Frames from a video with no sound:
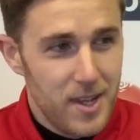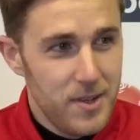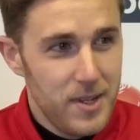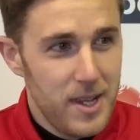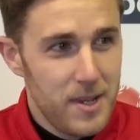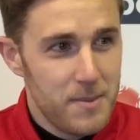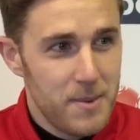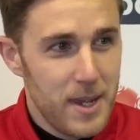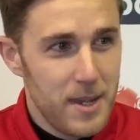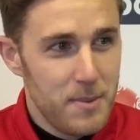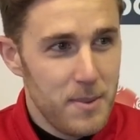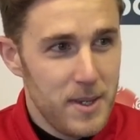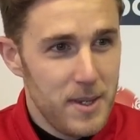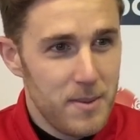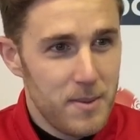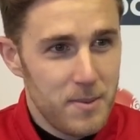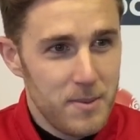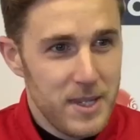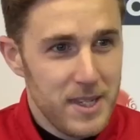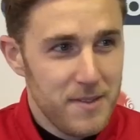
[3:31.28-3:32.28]
I think so, yeah,
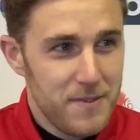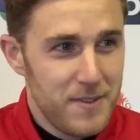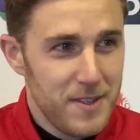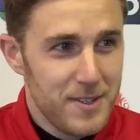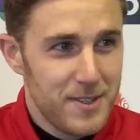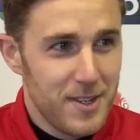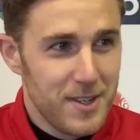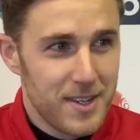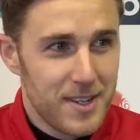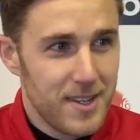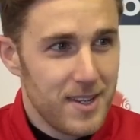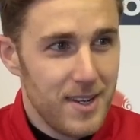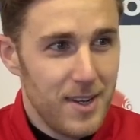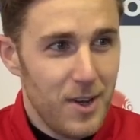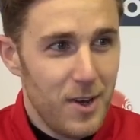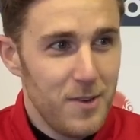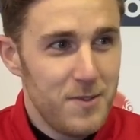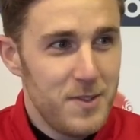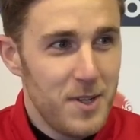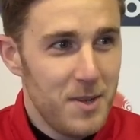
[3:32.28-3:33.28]
maybe. I mean, it feels like a
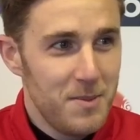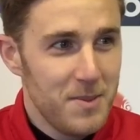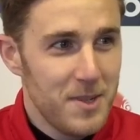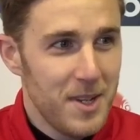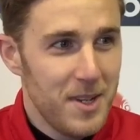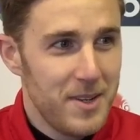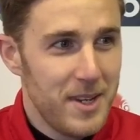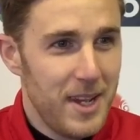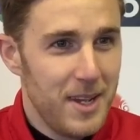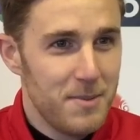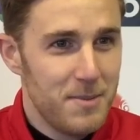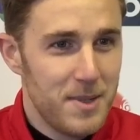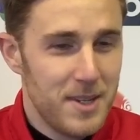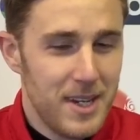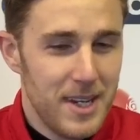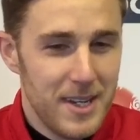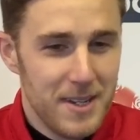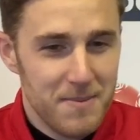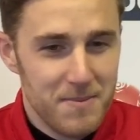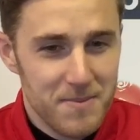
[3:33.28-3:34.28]
lifetime ago now.
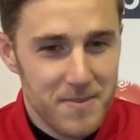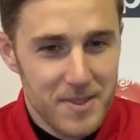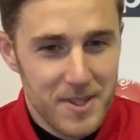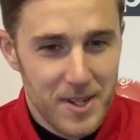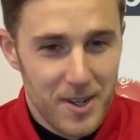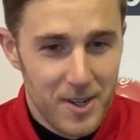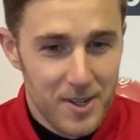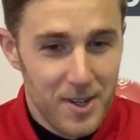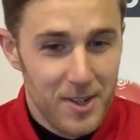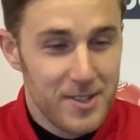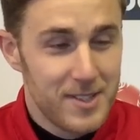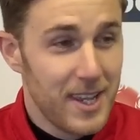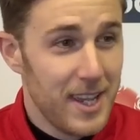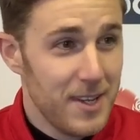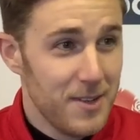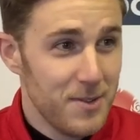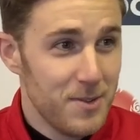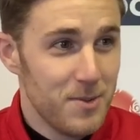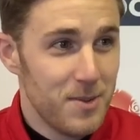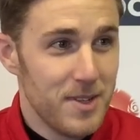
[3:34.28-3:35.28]
But, I'd like to get
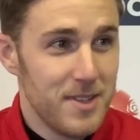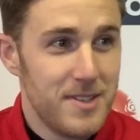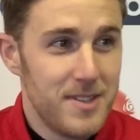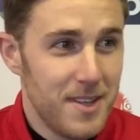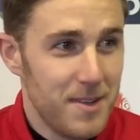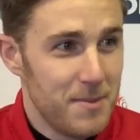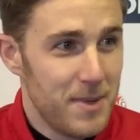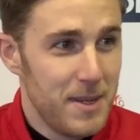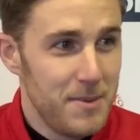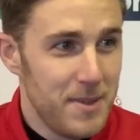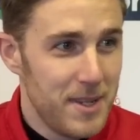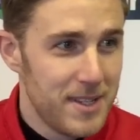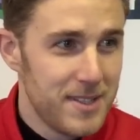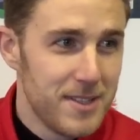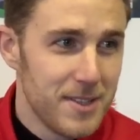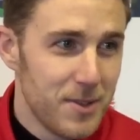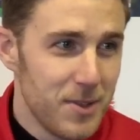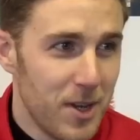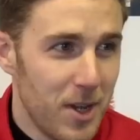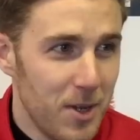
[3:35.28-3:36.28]
another one. So, maybe
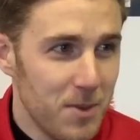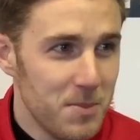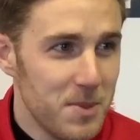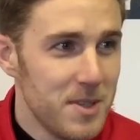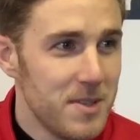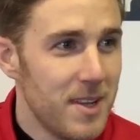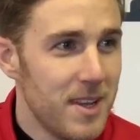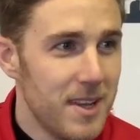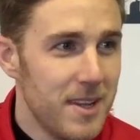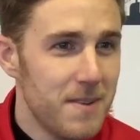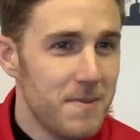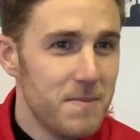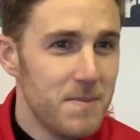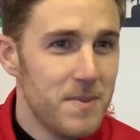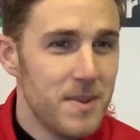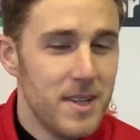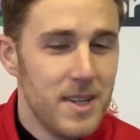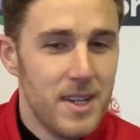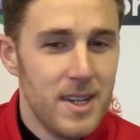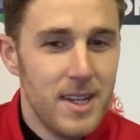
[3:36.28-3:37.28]
that's a good omen.
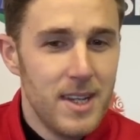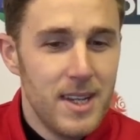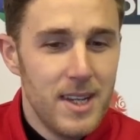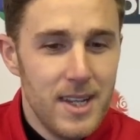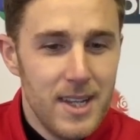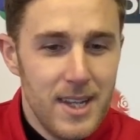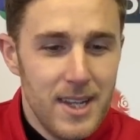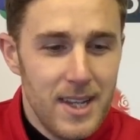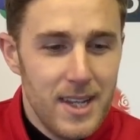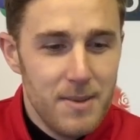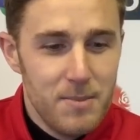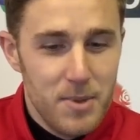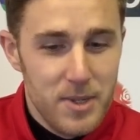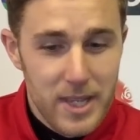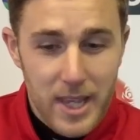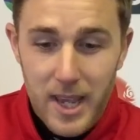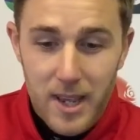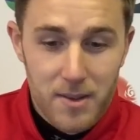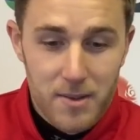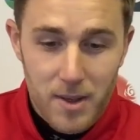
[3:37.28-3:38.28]
But
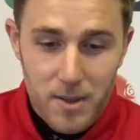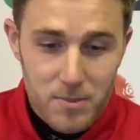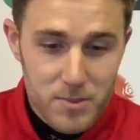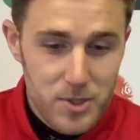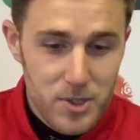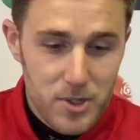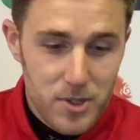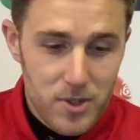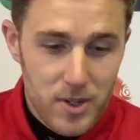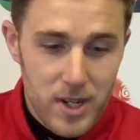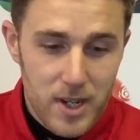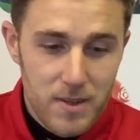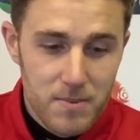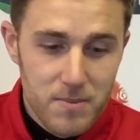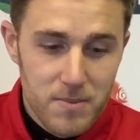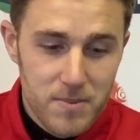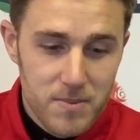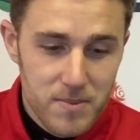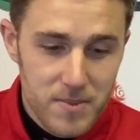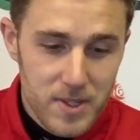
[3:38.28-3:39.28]
yeah, I'm sure, as
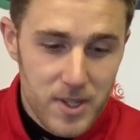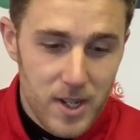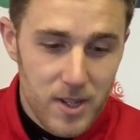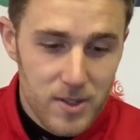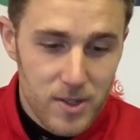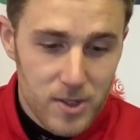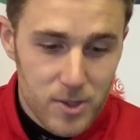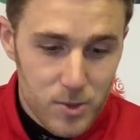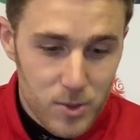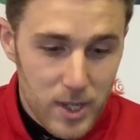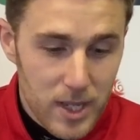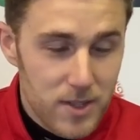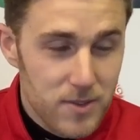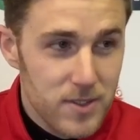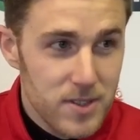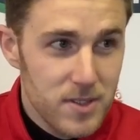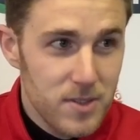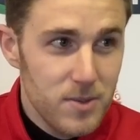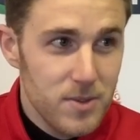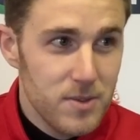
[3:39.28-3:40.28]
long as we get the
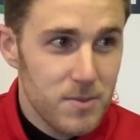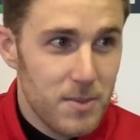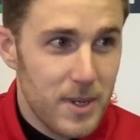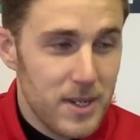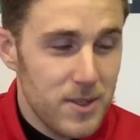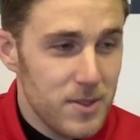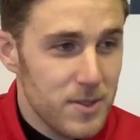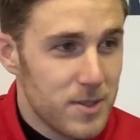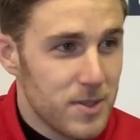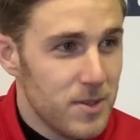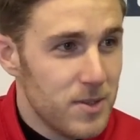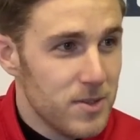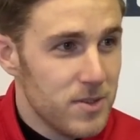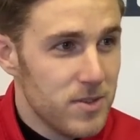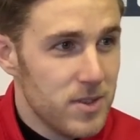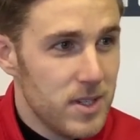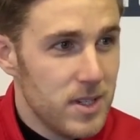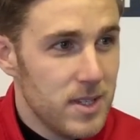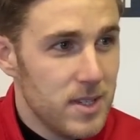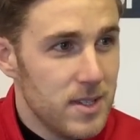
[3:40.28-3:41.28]
result, it doesn't matter who scores,
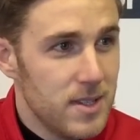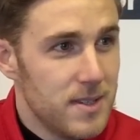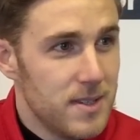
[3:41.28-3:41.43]
really.